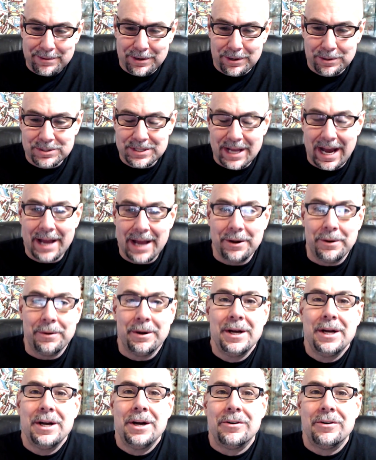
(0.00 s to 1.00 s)
host, Otto.
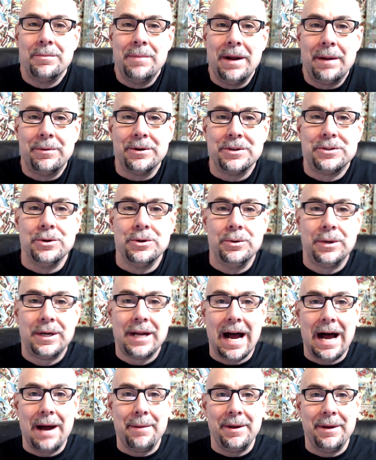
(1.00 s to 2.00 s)
Remember to
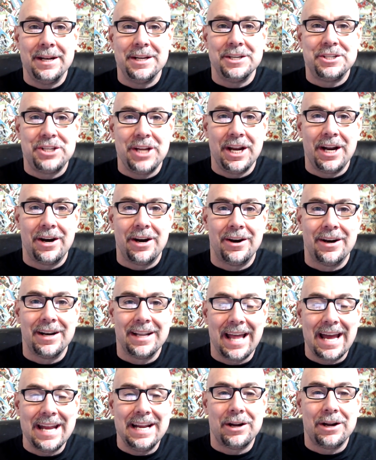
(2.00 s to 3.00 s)
comment, share,
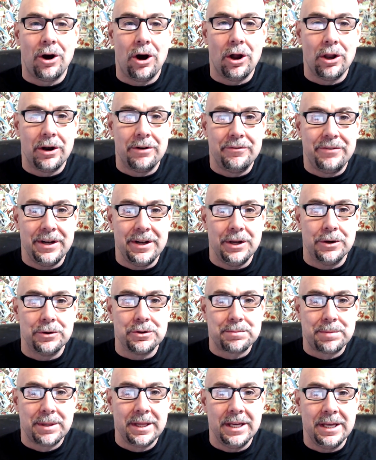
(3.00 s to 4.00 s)
like all our videos.
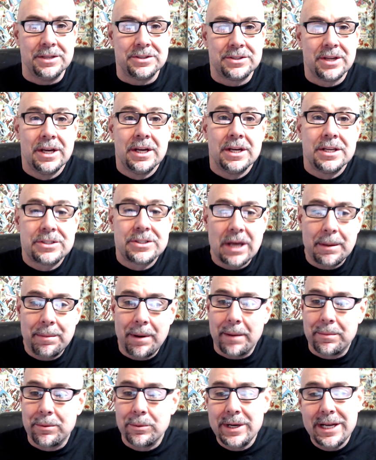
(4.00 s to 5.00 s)
Please sub
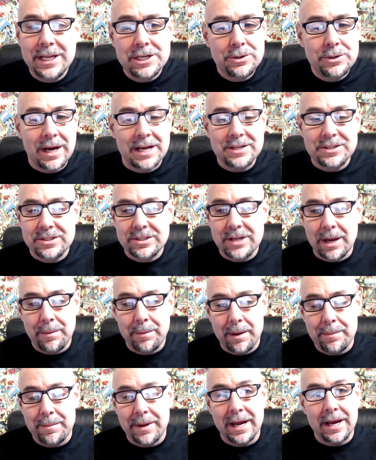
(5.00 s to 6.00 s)
up. We need you guys to sub
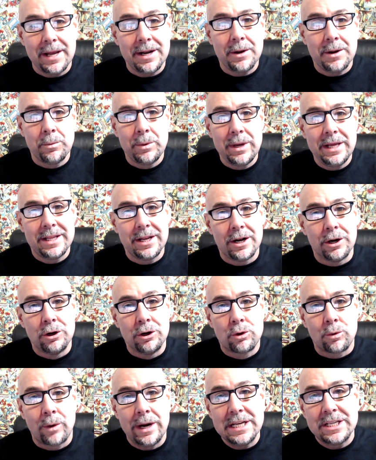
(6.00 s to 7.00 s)
up, man. We did a
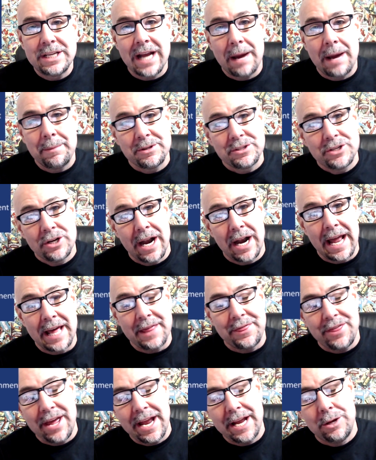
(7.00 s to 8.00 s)
great job this year, and I
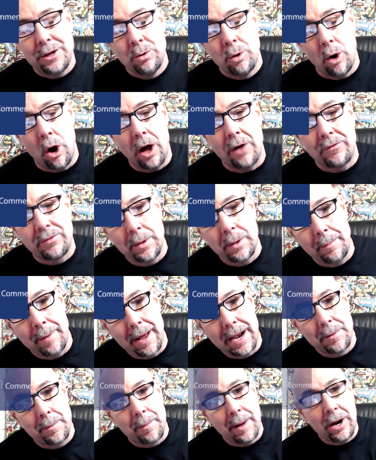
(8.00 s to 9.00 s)
thank you all from the
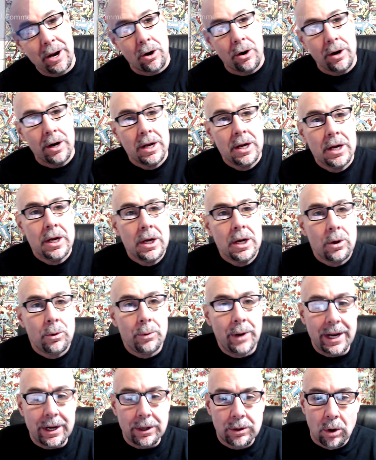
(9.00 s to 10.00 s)
bottom of my heart. We
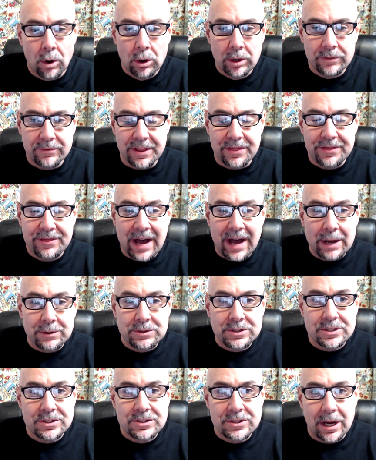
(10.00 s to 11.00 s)
had a goal of
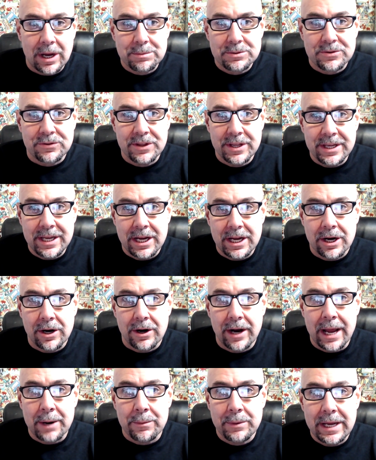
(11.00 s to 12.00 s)
1,000 subs for the year,
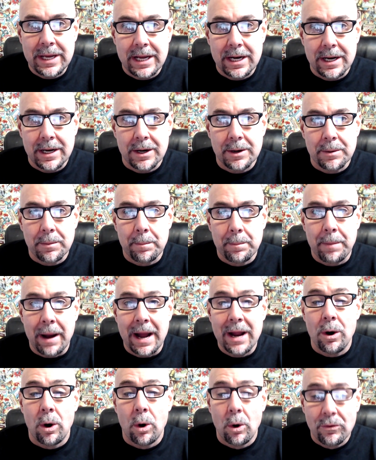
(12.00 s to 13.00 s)
and we hit it by
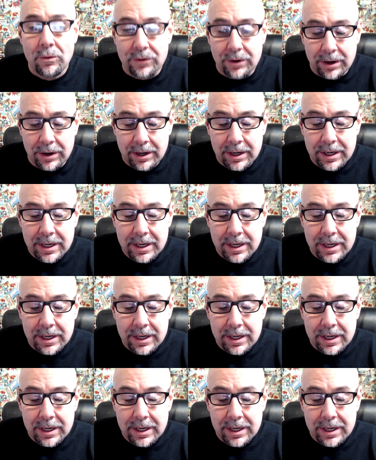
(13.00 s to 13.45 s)
over